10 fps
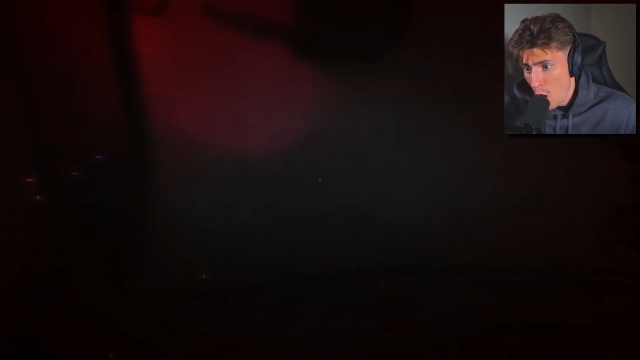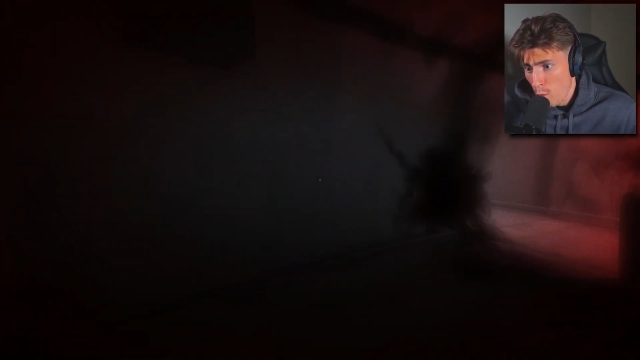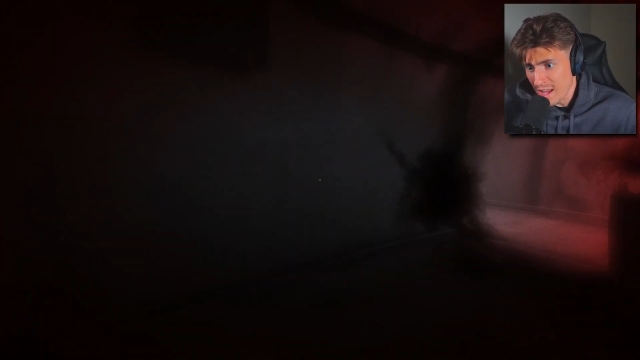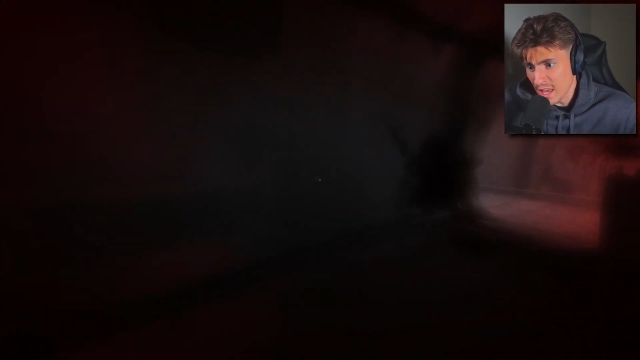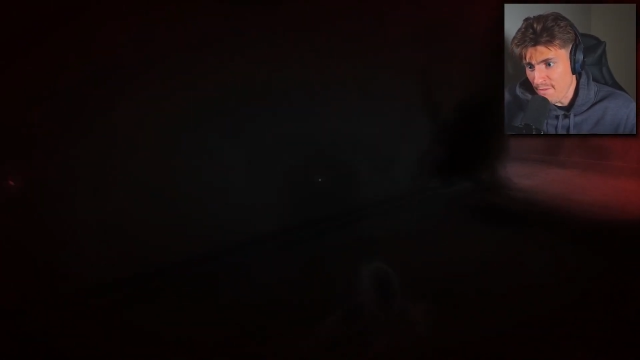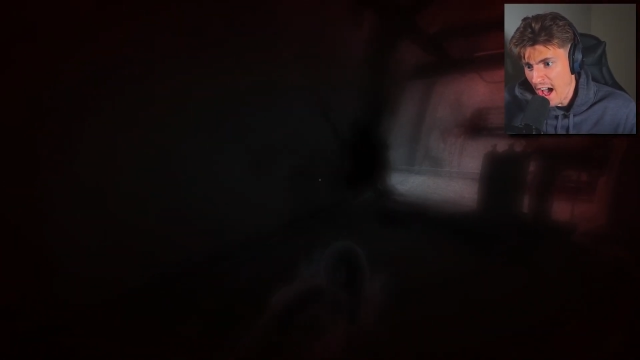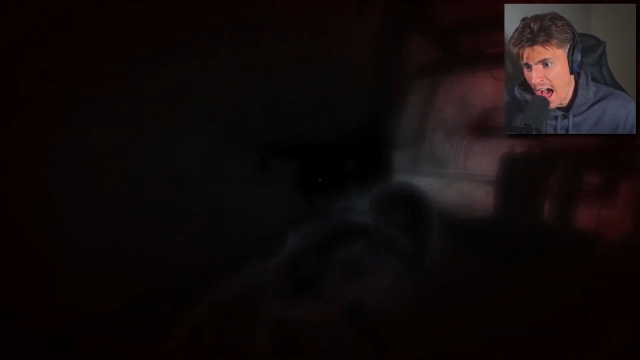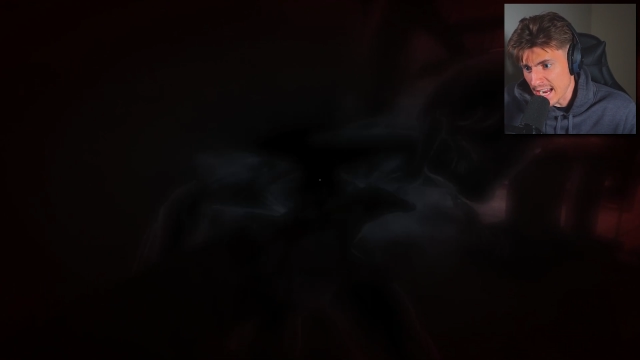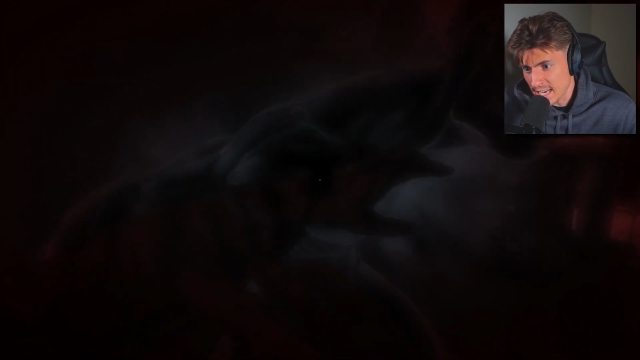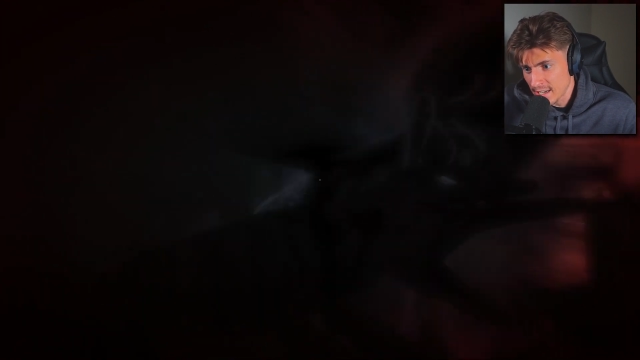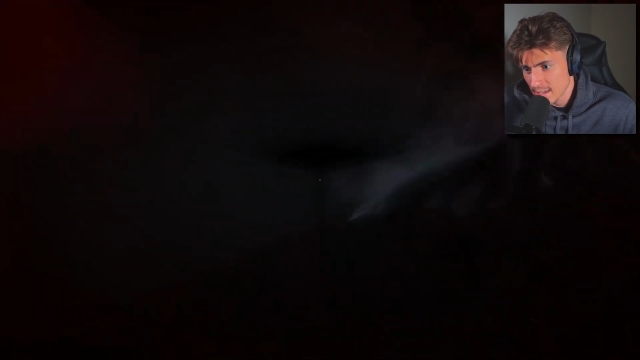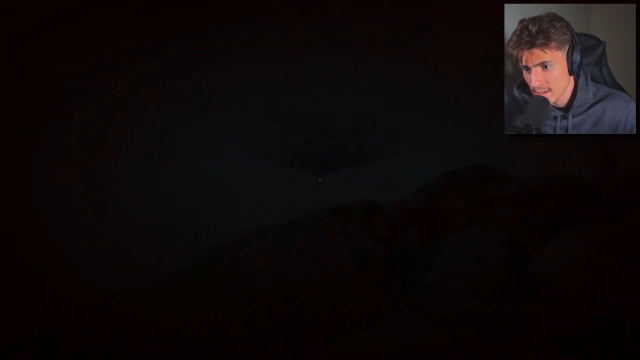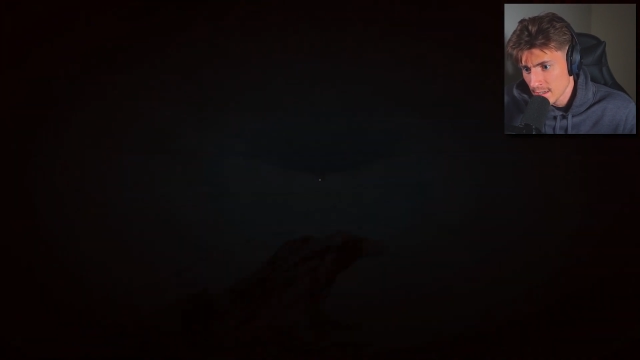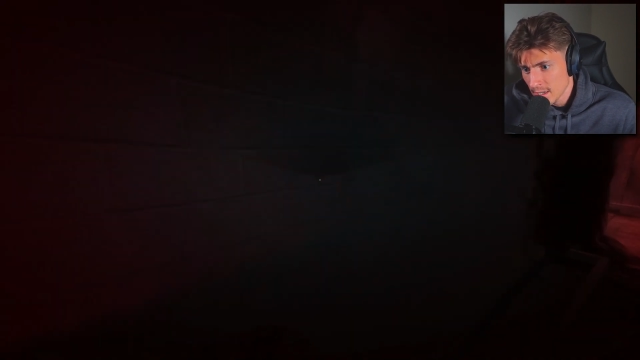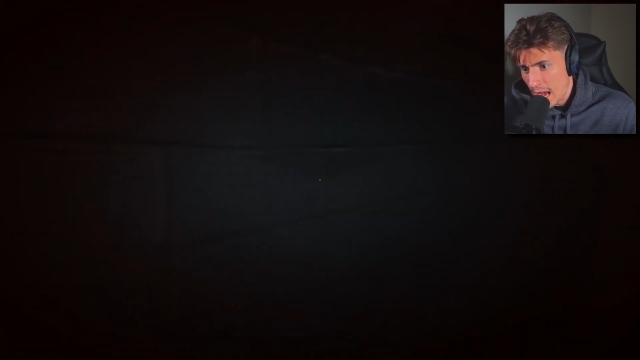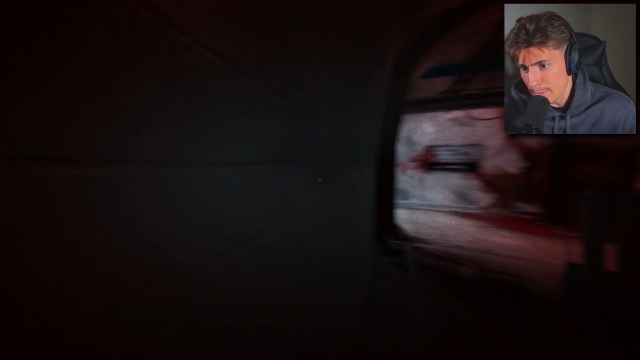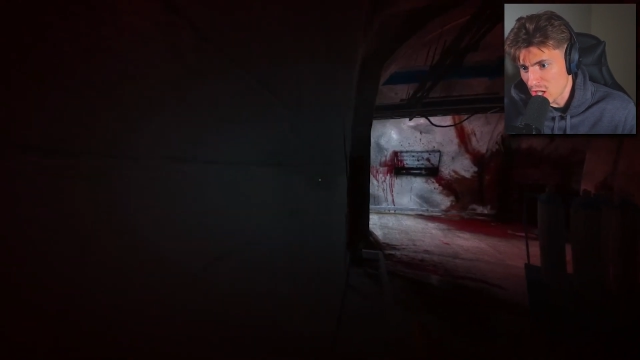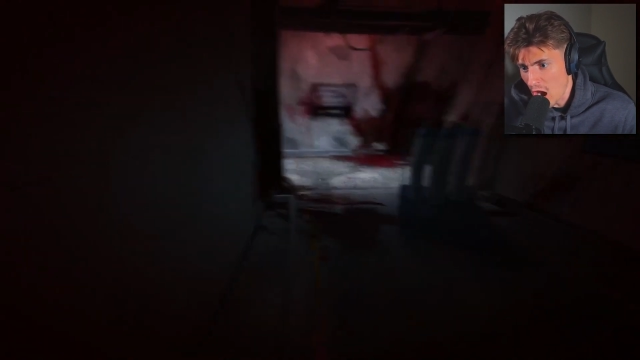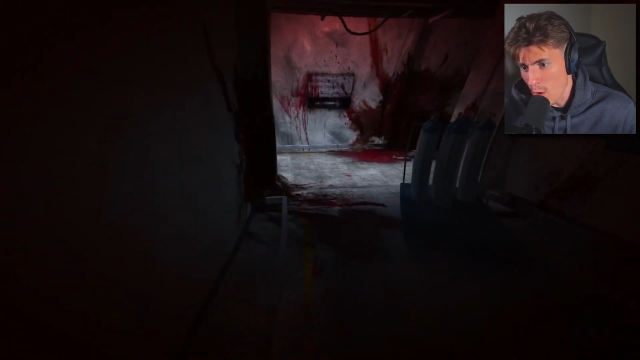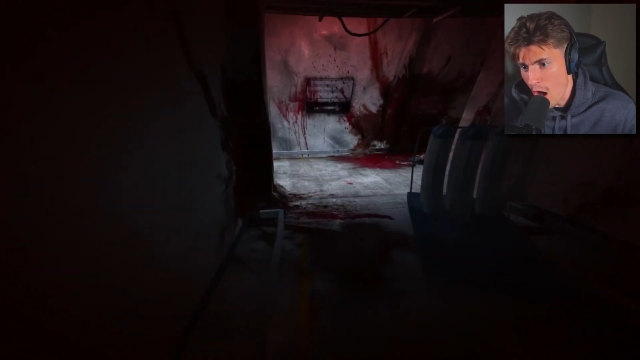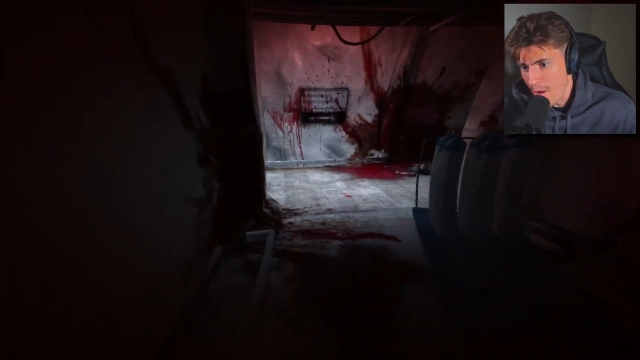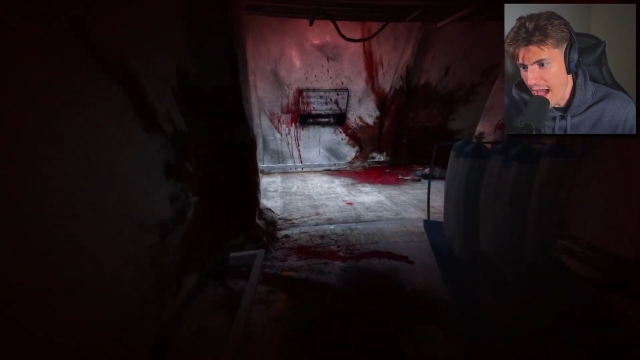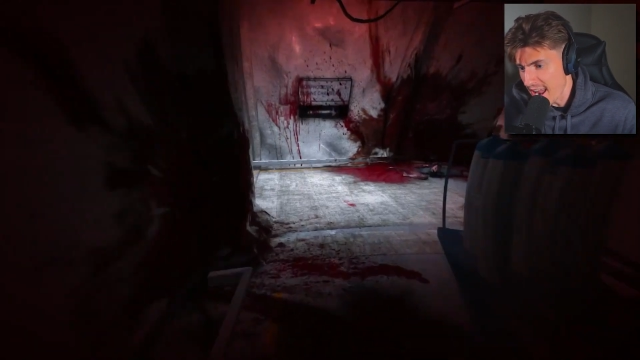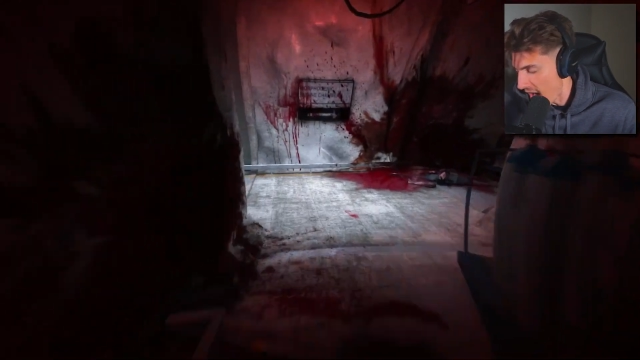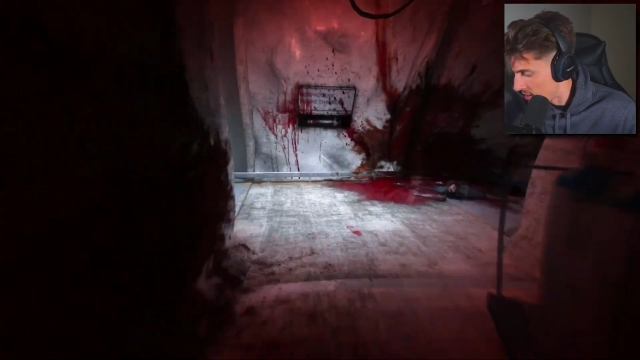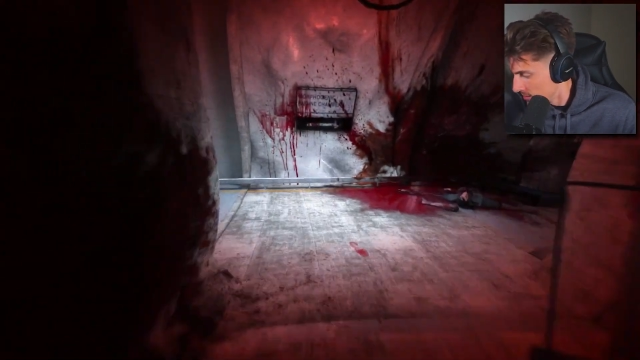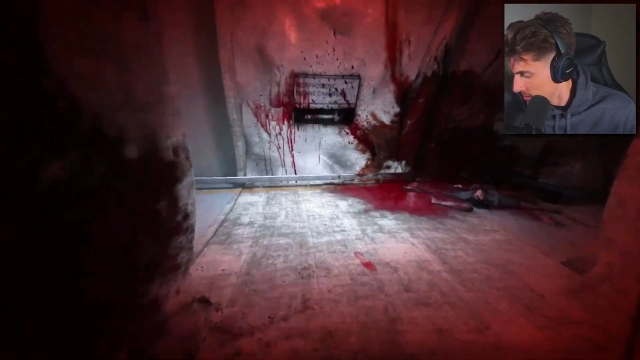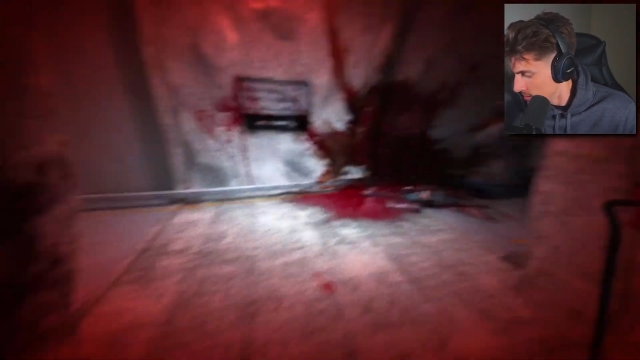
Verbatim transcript: What the fuck? I'm sorry, Wall Rider!